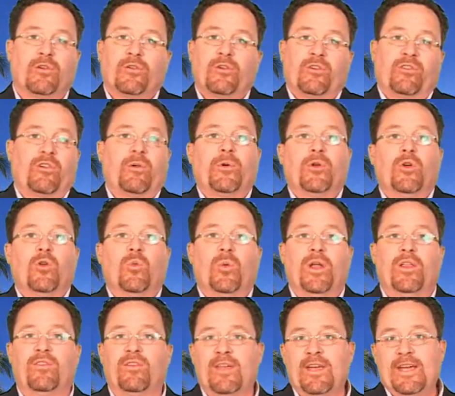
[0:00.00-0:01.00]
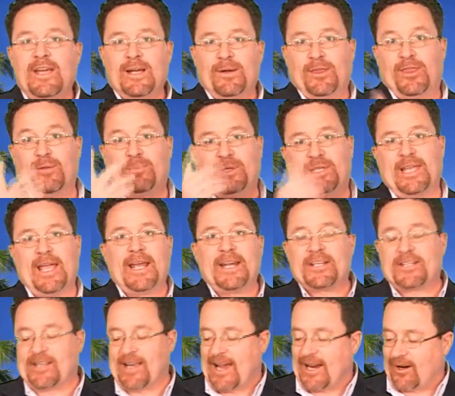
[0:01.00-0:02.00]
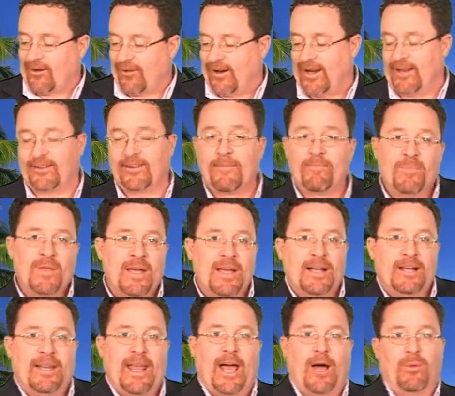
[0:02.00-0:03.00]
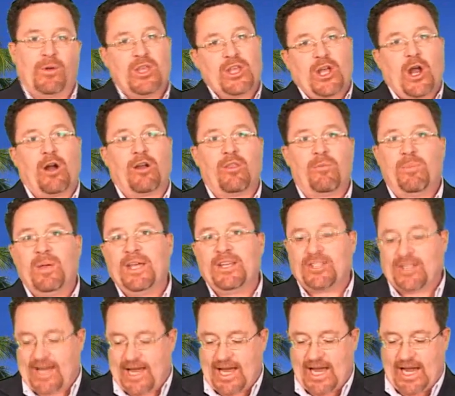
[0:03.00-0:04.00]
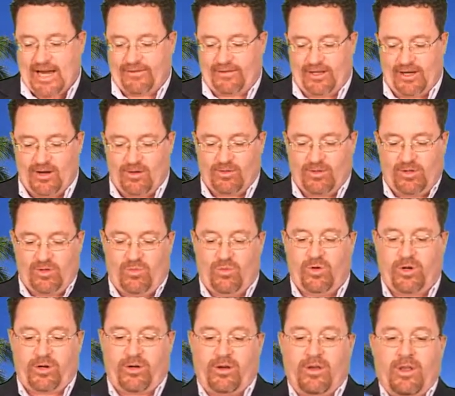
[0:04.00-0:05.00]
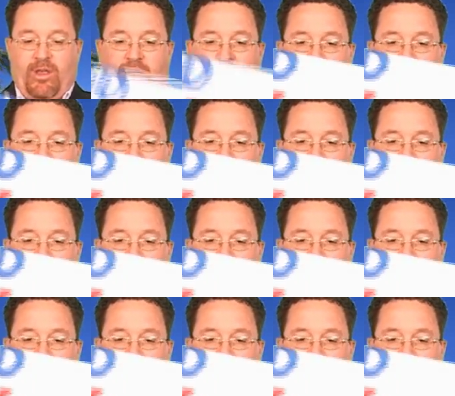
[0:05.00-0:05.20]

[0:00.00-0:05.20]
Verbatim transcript: or for someone who wins the potato sack race. Now, when you go to the beach, you have to go into the water,